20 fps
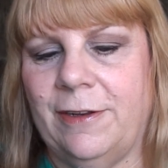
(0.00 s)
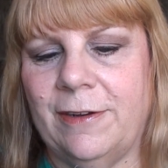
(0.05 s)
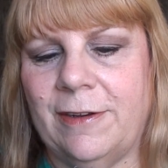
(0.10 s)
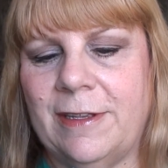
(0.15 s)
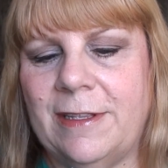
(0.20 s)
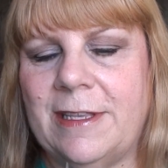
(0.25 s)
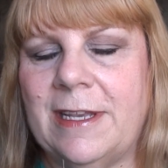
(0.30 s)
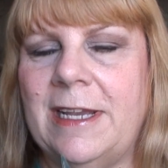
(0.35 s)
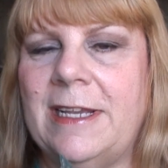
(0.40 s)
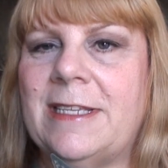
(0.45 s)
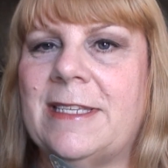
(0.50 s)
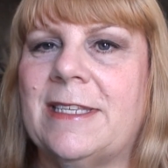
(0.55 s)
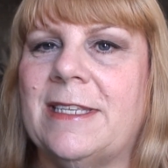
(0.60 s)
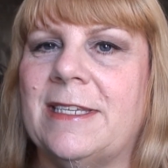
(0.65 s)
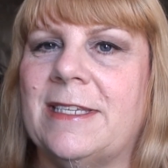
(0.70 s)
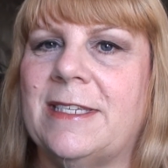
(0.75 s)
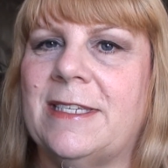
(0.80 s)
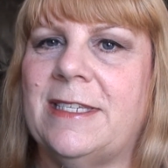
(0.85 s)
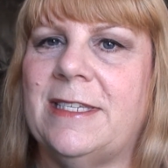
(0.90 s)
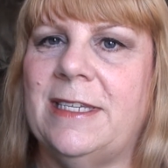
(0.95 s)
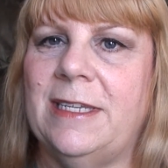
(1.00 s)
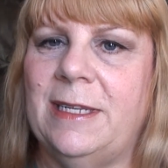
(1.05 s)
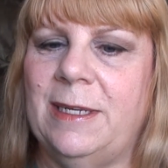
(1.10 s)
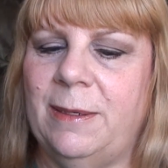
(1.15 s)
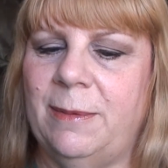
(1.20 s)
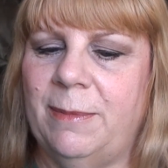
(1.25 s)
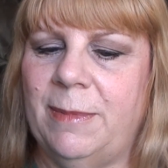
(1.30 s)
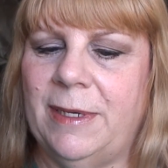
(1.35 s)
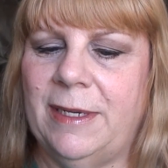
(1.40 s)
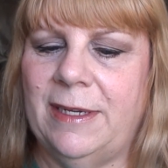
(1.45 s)
You can taste the
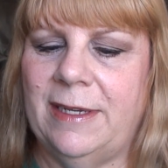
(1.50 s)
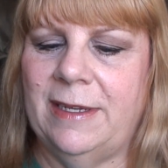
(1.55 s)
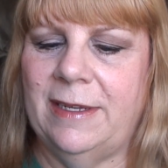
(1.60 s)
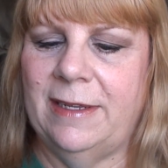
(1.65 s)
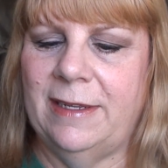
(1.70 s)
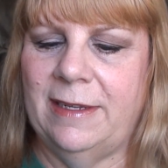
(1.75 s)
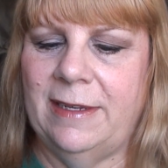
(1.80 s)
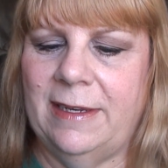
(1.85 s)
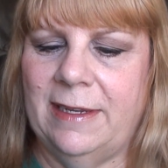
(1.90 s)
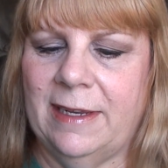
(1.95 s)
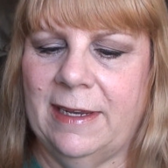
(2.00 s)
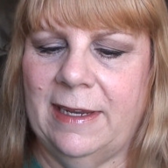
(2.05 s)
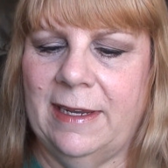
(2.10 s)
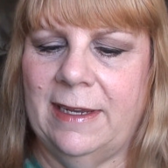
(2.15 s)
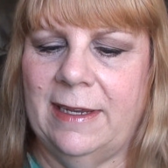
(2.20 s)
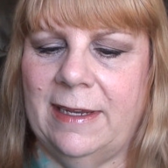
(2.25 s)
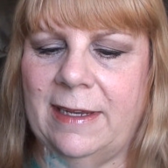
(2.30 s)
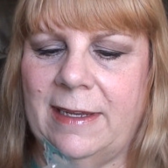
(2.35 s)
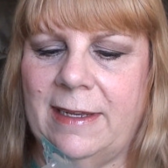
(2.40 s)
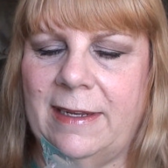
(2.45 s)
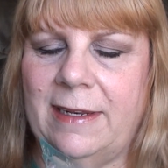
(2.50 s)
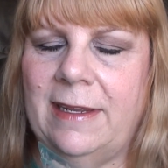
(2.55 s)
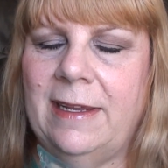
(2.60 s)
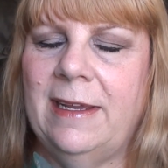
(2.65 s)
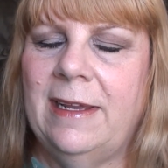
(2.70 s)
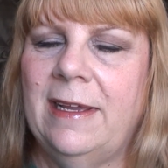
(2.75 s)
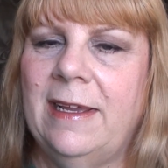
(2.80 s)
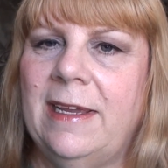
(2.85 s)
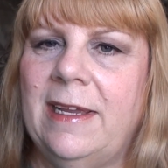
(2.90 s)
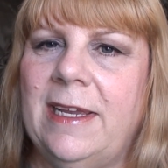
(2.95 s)
cinnamon and
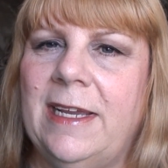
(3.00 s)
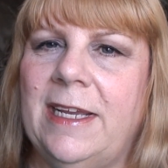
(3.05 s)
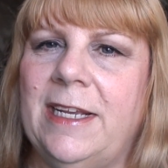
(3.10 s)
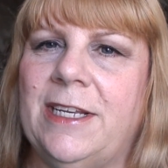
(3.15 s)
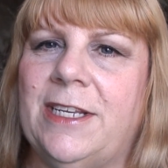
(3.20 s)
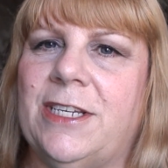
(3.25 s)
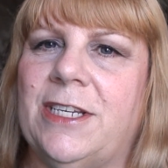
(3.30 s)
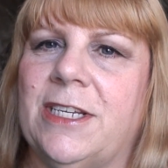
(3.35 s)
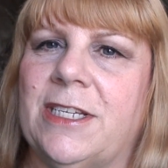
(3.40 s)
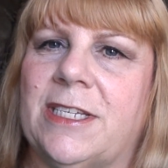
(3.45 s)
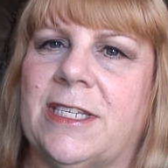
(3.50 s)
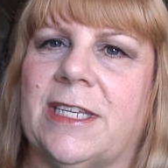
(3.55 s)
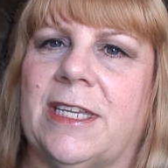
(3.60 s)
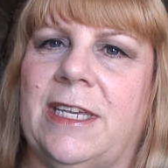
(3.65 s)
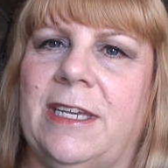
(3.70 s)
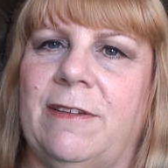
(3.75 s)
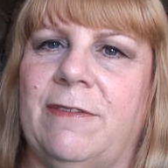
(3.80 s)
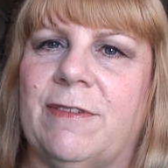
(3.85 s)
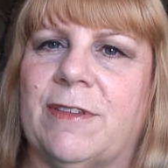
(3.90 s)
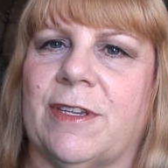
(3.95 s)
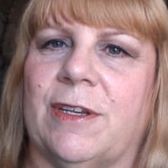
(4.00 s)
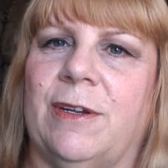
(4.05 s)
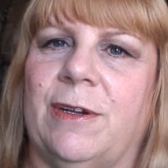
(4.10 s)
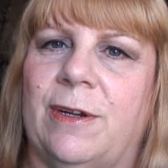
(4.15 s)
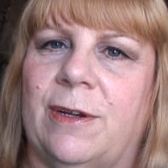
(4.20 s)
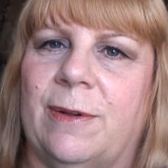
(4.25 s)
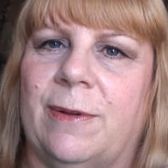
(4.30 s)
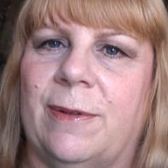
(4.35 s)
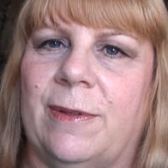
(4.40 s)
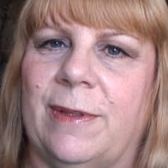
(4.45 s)
it just gives
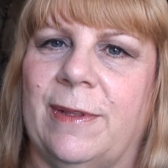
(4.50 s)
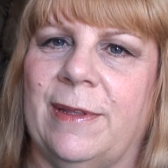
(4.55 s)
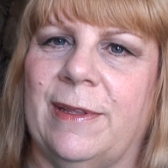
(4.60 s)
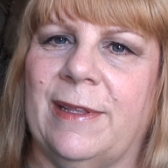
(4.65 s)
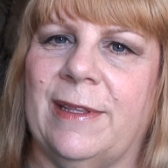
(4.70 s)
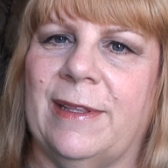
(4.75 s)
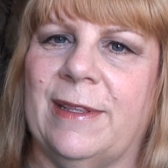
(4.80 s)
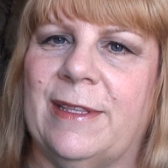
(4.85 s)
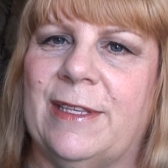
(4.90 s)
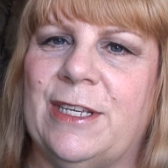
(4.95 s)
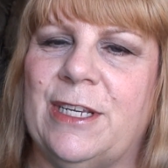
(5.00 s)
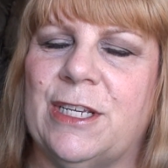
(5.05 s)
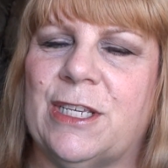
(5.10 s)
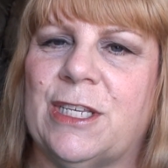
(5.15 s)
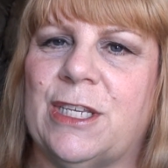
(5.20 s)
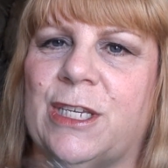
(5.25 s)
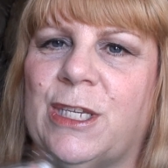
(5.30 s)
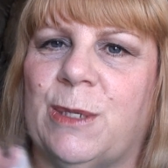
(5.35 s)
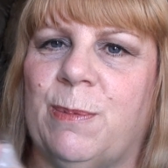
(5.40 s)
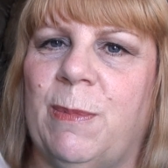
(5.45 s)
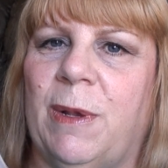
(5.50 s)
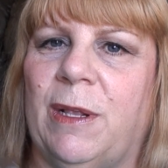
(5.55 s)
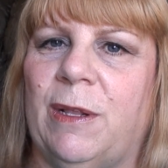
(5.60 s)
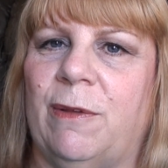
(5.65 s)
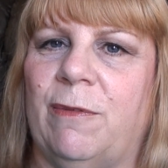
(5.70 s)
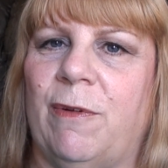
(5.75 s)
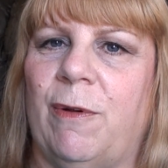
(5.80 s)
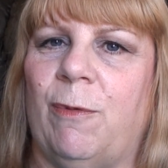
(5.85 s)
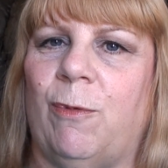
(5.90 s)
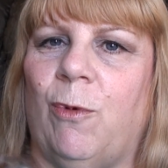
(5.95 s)
a, just the smell
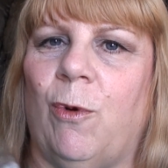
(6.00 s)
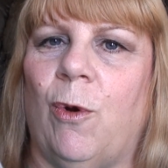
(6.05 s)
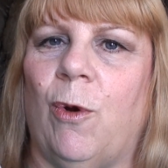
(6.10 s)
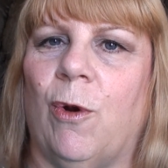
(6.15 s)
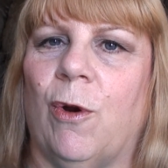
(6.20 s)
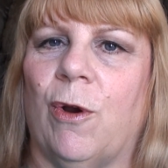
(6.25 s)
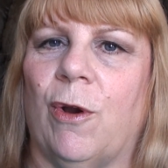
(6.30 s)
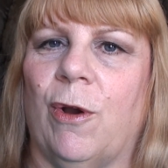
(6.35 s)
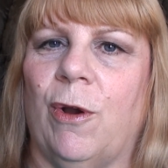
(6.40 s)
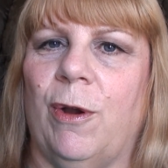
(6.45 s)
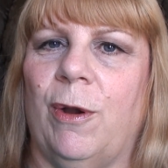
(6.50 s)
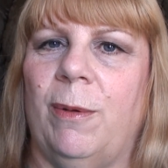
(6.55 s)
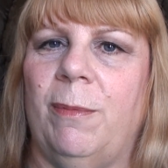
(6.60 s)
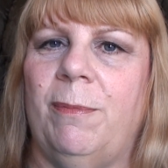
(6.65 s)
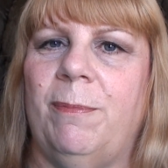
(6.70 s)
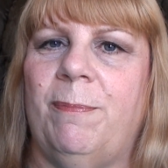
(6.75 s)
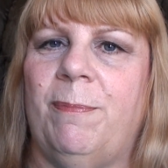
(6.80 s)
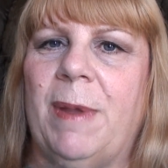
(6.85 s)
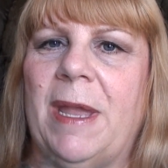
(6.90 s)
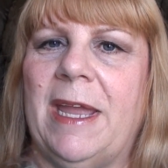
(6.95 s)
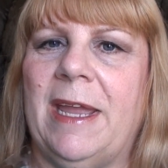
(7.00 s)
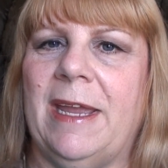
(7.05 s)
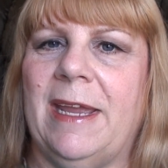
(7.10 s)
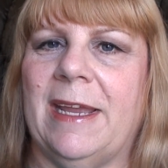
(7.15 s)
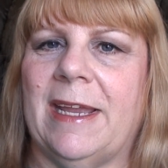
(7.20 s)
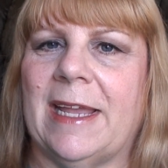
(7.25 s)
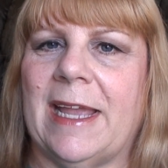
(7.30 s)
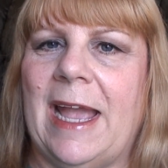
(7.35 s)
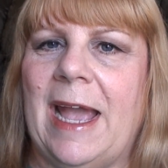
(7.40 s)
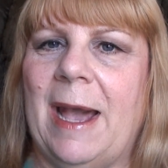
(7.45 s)
of a warm
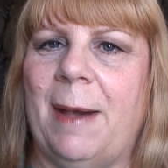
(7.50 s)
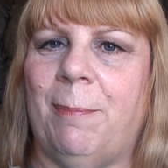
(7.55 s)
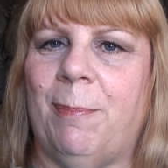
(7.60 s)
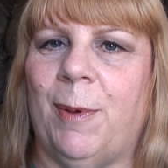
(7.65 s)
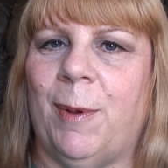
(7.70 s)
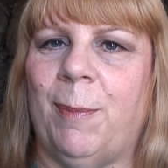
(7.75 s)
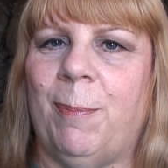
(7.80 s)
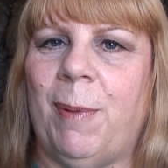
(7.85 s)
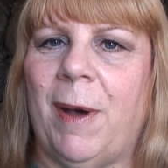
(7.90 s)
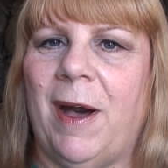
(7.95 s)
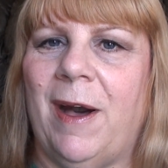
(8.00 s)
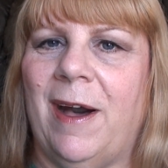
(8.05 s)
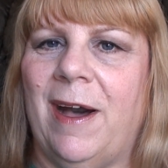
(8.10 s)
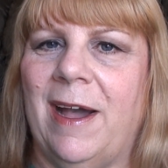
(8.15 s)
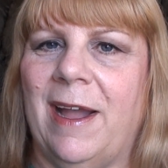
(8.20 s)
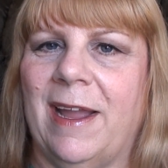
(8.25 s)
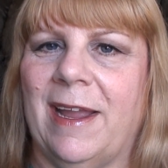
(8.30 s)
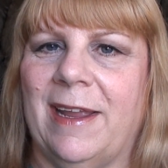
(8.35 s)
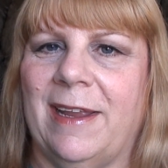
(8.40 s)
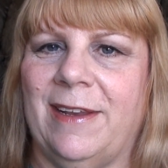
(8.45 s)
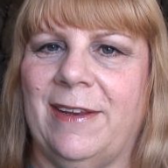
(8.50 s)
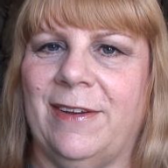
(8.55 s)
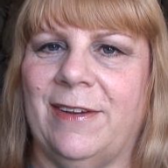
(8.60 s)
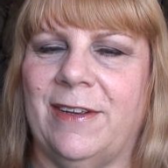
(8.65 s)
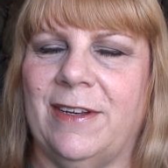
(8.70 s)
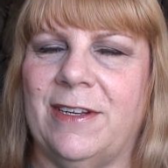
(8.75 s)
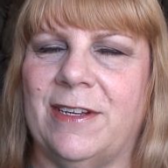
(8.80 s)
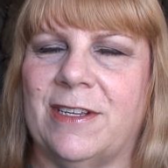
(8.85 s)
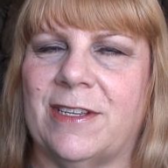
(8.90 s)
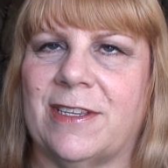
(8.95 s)
baked apple pie and you
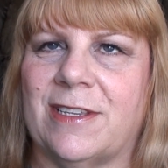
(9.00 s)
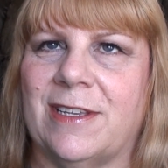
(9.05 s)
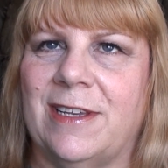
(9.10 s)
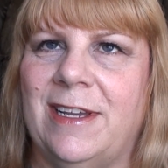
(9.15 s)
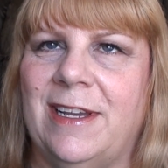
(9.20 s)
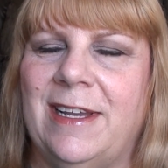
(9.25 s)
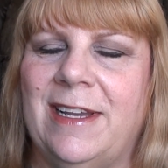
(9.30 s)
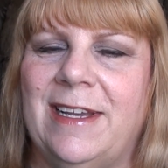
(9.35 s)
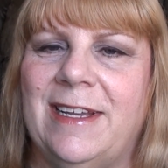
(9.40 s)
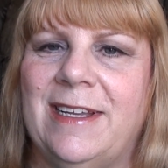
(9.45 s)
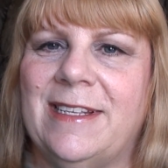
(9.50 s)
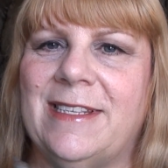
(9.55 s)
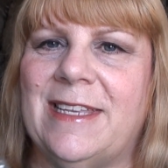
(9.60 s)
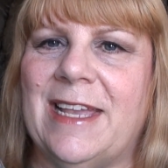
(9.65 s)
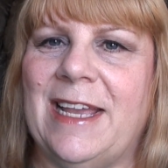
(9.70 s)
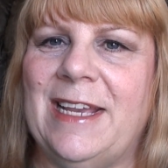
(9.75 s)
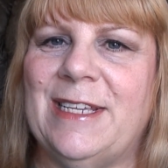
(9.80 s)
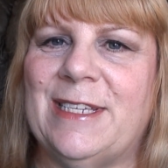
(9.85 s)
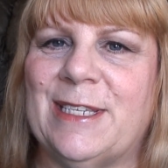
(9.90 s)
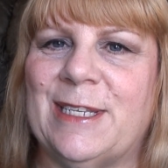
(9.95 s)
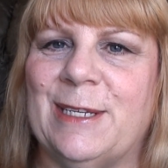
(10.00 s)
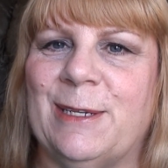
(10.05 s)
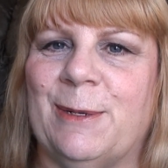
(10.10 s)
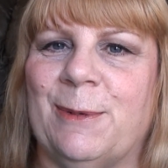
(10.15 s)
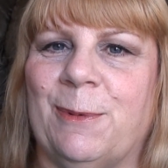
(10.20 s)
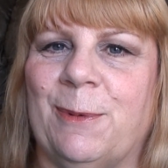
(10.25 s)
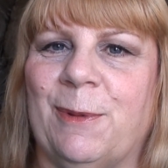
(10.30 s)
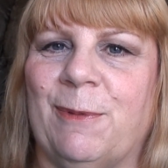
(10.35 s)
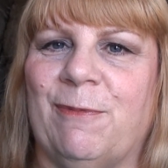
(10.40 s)
can just taste it with